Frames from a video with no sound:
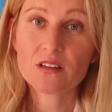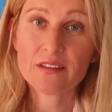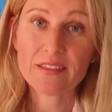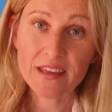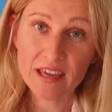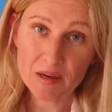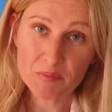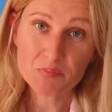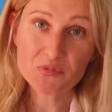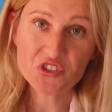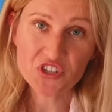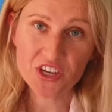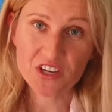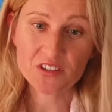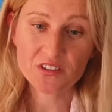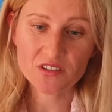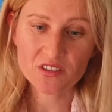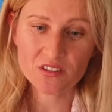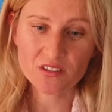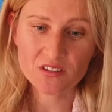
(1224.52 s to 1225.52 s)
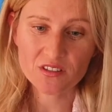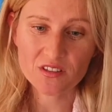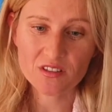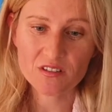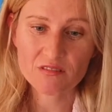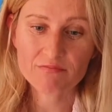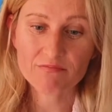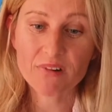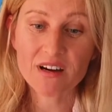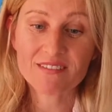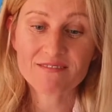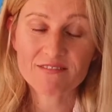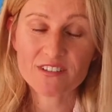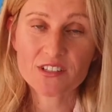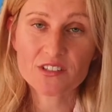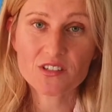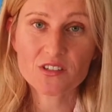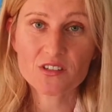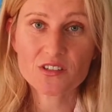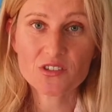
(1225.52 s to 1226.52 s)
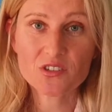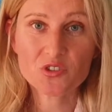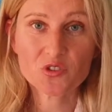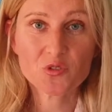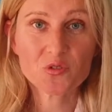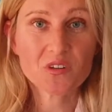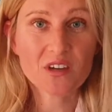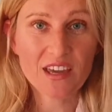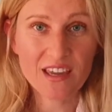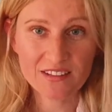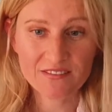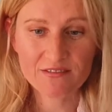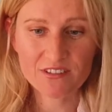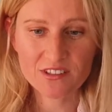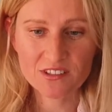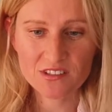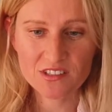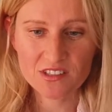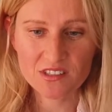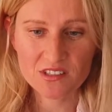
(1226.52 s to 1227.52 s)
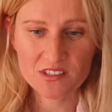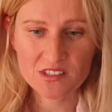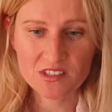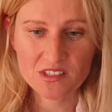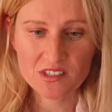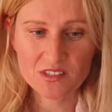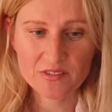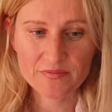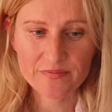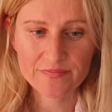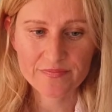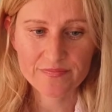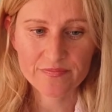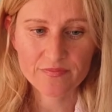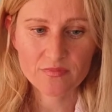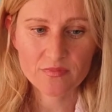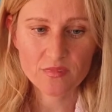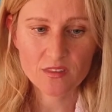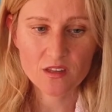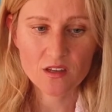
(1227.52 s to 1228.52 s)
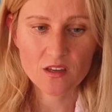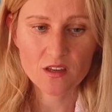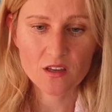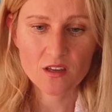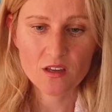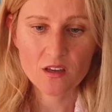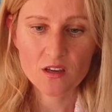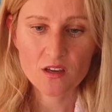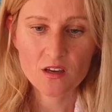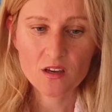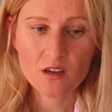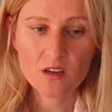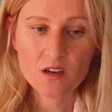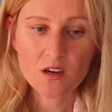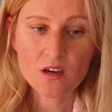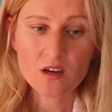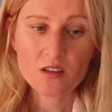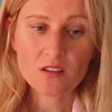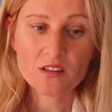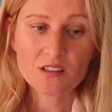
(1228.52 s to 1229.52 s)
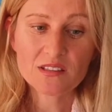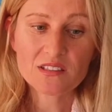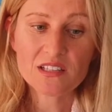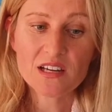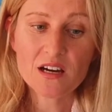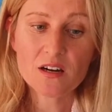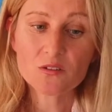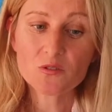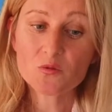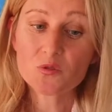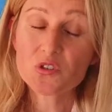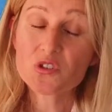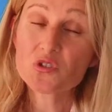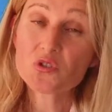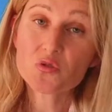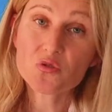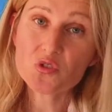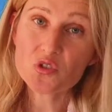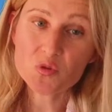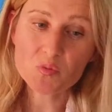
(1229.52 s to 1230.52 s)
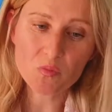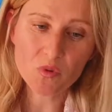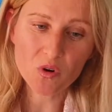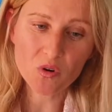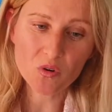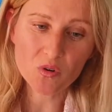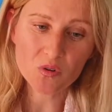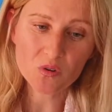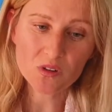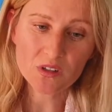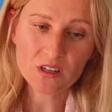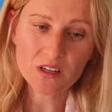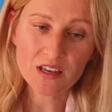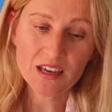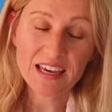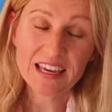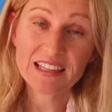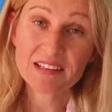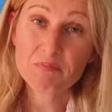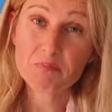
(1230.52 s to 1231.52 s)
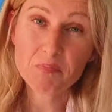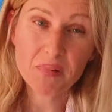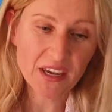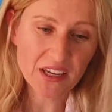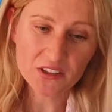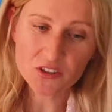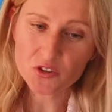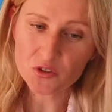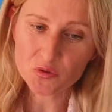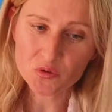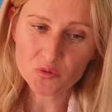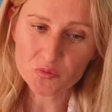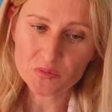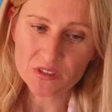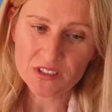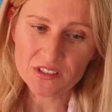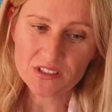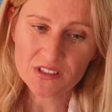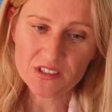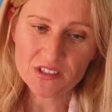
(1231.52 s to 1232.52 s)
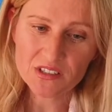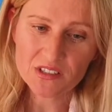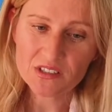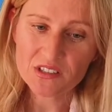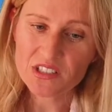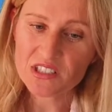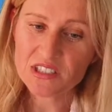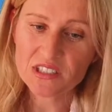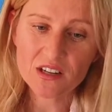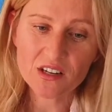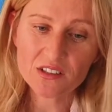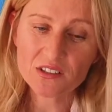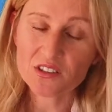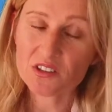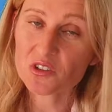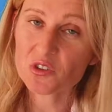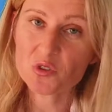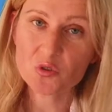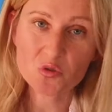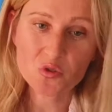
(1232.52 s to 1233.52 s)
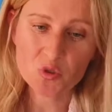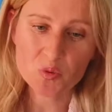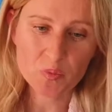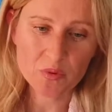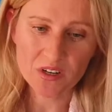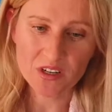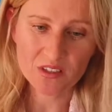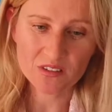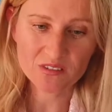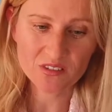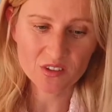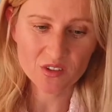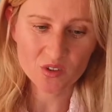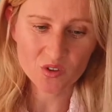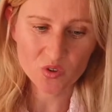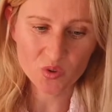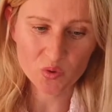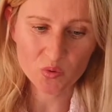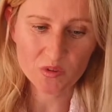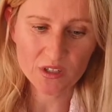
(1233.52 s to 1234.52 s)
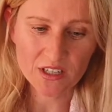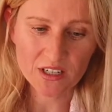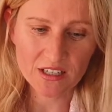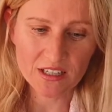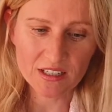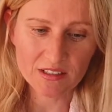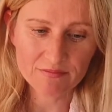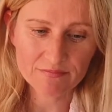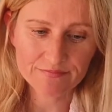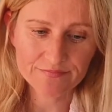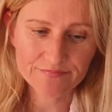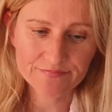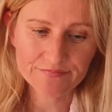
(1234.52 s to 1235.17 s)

they objected my visits to Adventists. The town was too small and bad rumors started to spread quickly.